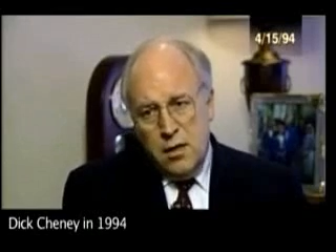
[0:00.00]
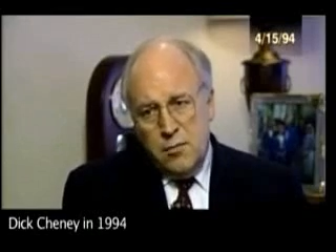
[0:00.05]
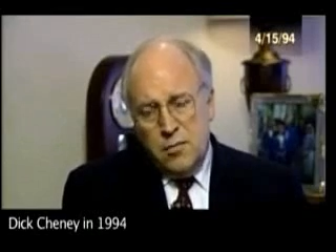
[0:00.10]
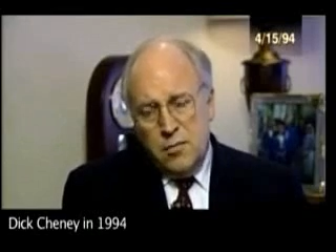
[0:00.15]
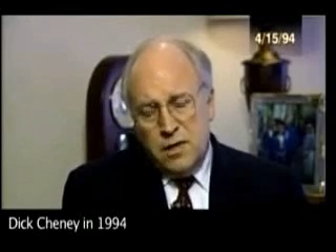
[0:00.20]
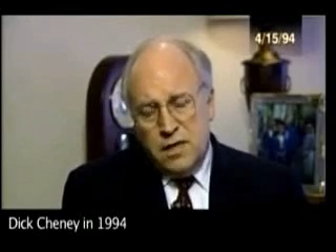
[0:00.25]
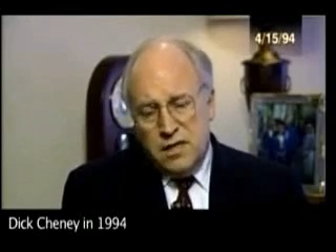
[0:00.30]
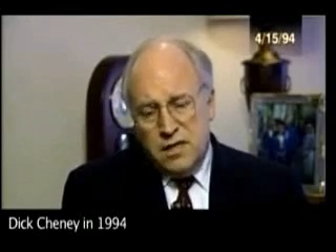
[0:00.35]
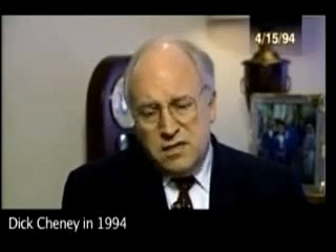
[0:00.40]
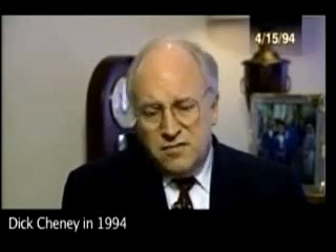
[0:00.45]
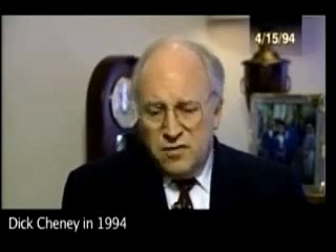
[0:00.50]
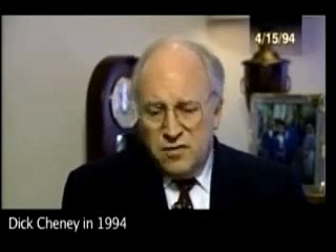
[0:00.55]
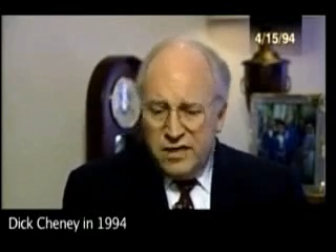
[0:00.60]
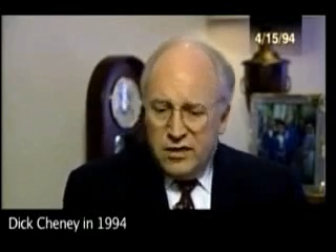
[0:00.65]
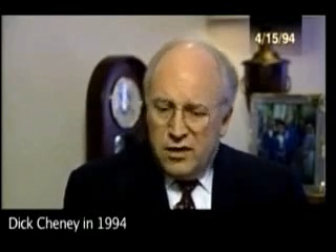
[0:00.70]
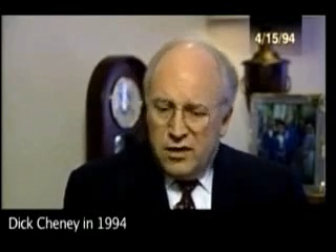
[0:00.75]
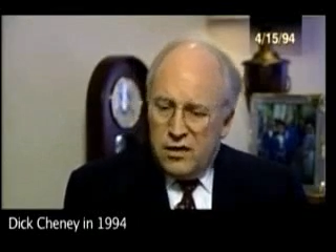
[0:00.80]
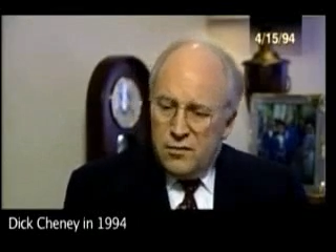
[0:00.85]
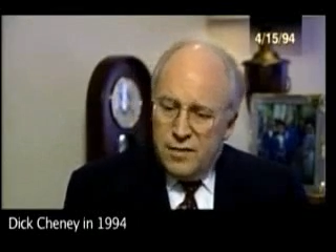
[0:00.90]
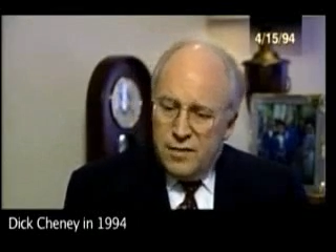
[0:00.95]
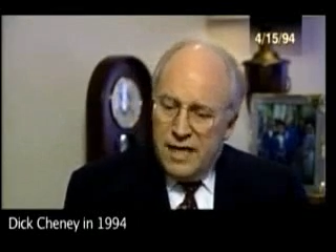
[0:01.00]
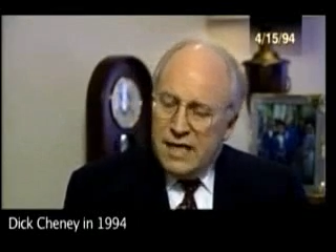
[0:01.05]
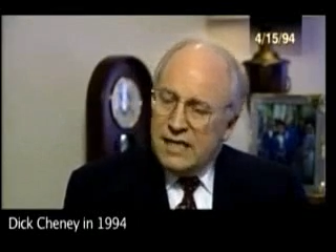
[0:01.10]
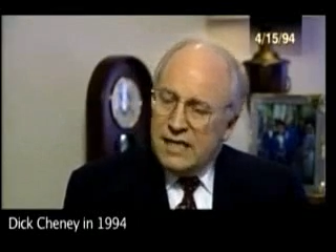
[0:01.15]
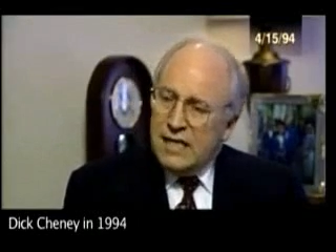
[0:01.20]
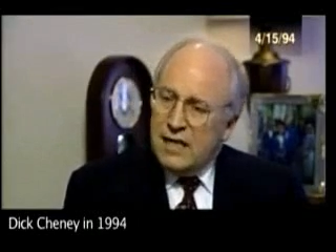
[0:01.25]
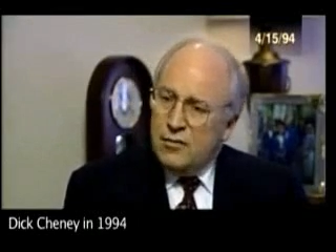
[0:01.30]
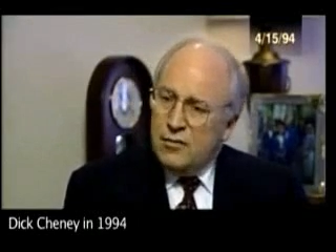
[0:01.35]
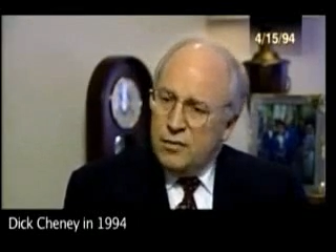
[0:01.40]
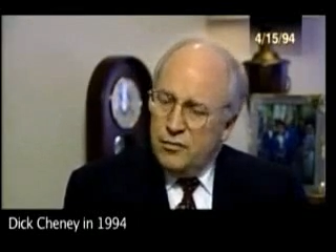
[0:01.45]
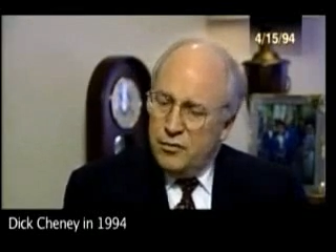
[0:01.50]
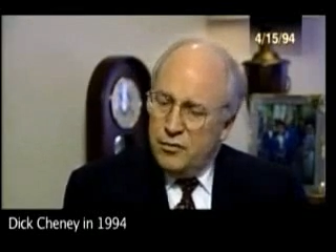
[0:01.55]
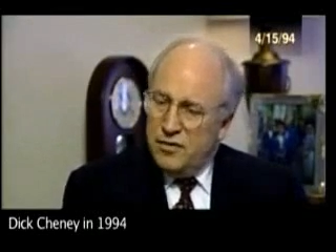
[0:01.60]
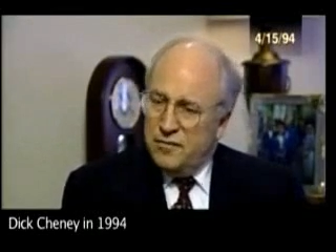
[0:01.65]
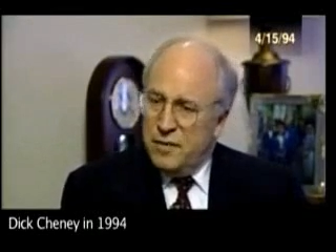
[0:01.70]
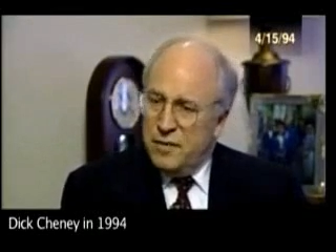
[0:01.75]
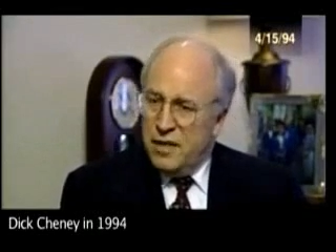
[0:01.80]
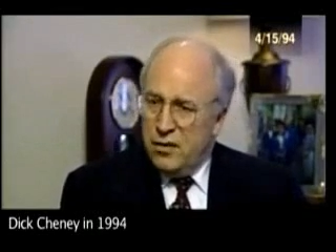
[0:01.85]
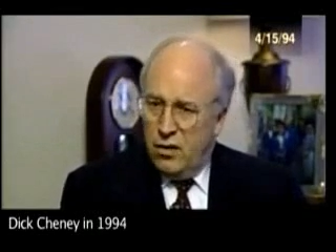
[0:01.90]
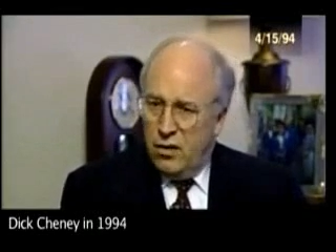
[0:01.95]
Because if we'd gone to Baghdad, we
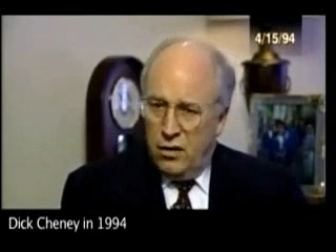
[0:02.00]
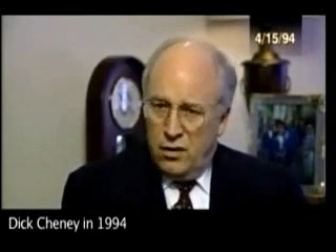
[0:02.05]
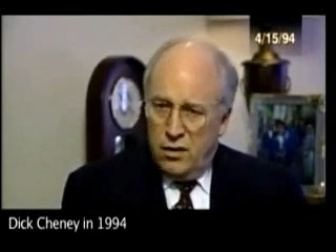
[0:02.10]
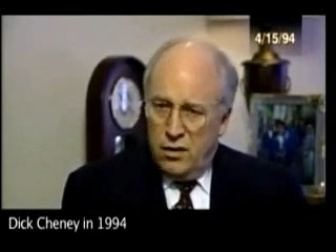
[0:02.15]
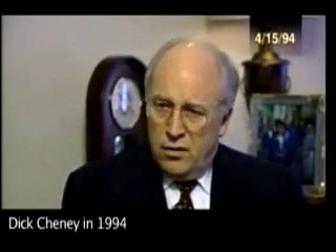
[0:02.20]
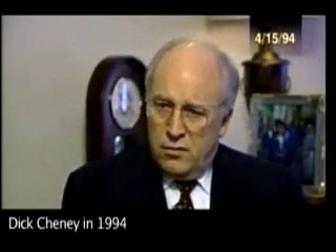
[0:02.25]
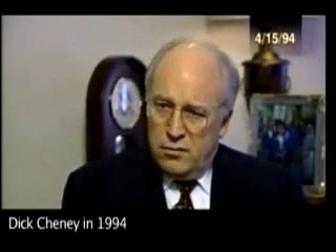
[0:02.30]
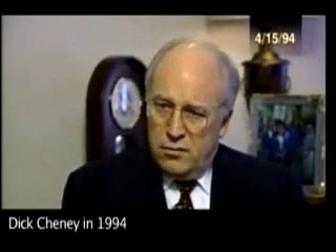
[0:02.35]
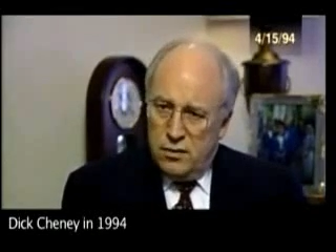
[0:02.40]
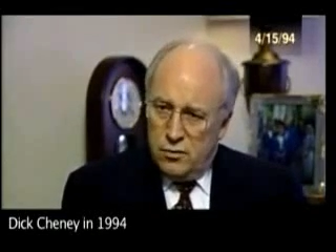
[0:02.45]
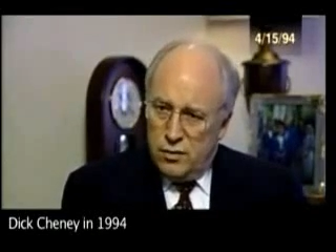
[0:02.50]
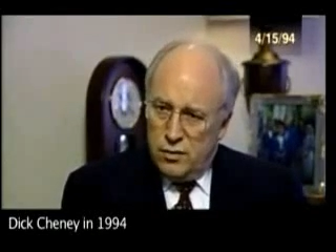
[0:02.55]
would have been all alone.